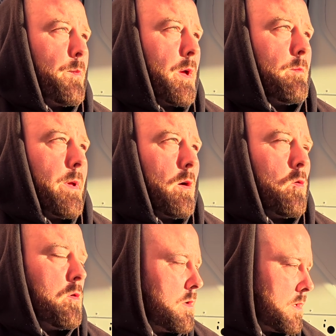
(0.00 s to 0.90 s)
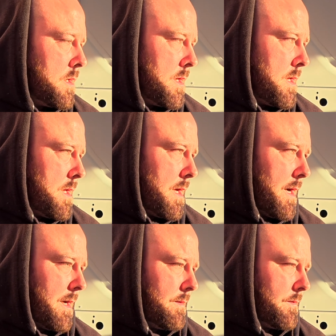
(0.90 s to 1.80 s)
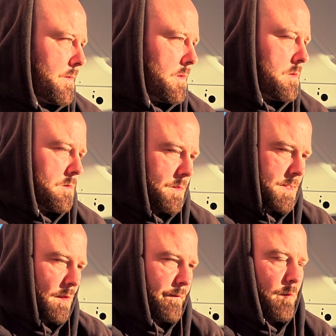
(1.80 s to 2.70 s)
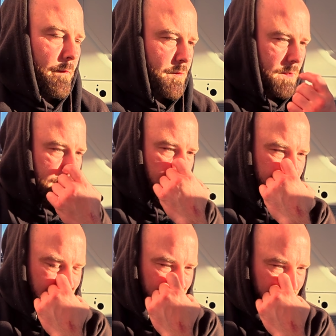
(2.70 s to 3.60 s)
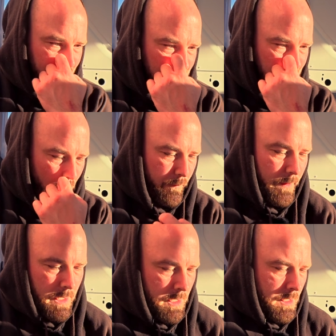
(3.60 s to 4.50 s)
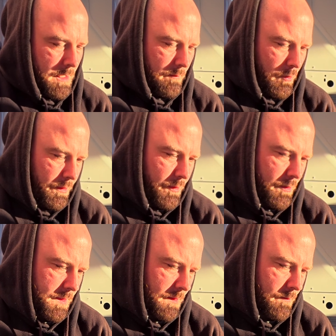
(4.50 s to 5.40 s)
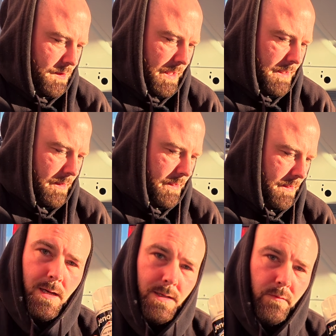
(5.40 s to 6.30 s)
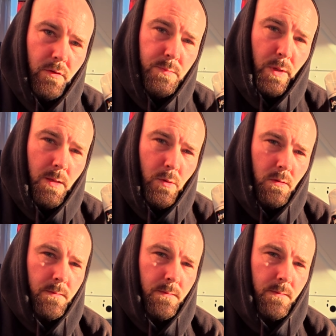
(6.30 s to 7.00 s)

bare metal and the stuff that we've just sanded and stuff, I'm going to use some Genelite anti-rust primer.